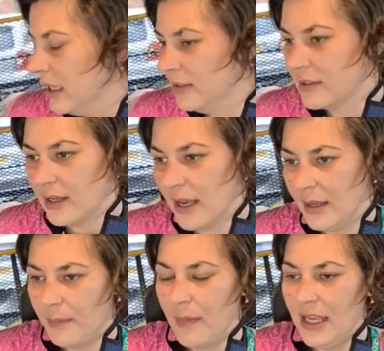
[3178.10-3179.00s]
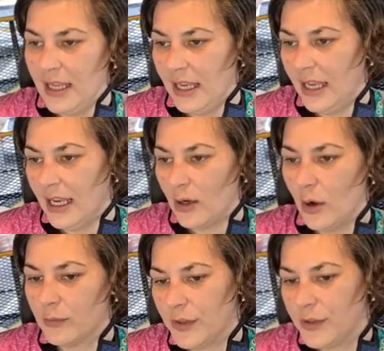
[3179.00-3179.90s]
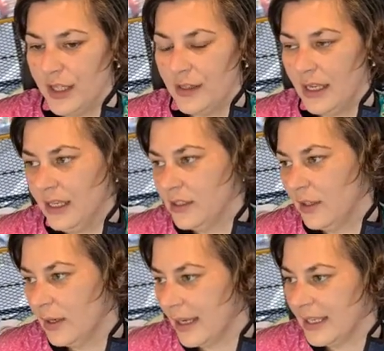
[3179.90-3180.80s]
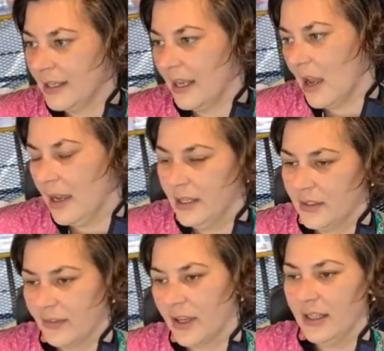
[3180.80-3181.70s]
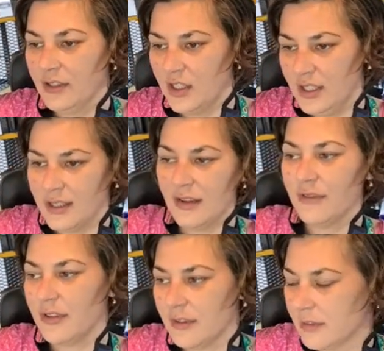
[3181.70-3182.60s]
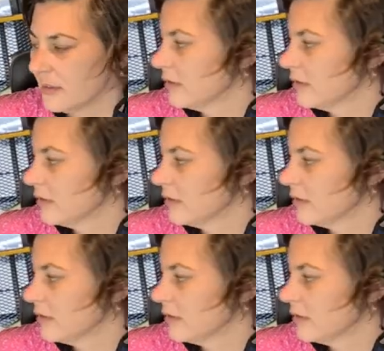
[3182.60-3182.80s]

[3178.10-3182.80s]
He used to, like, he had a whole routine that he'd do, like, he'd iron his fucking sheets and everything.